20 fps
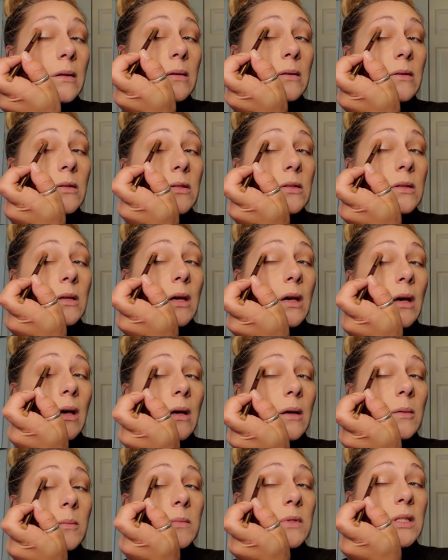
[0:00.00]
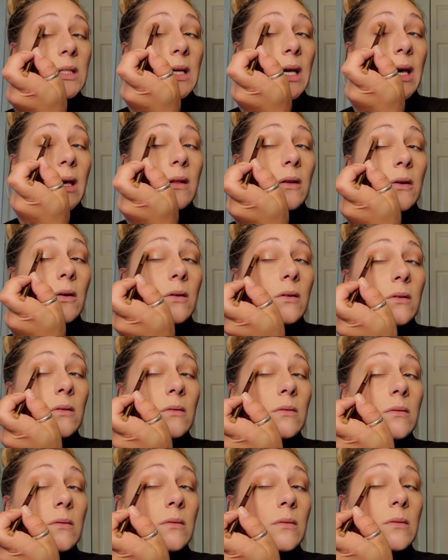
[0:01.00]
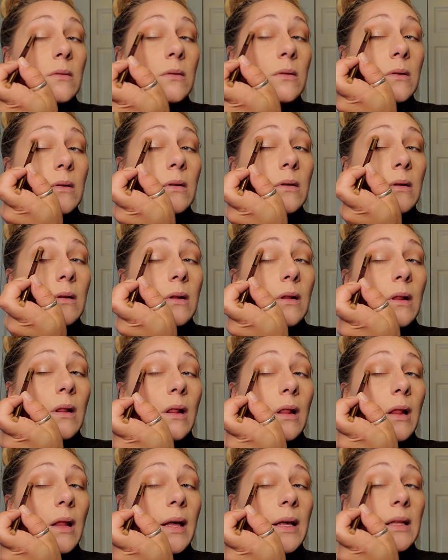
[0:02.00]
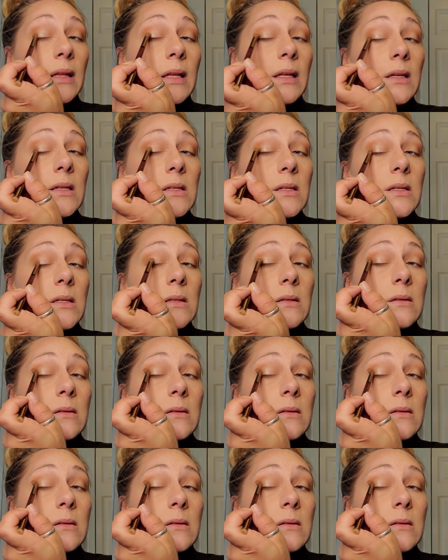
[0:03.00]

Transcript: Just come together like this.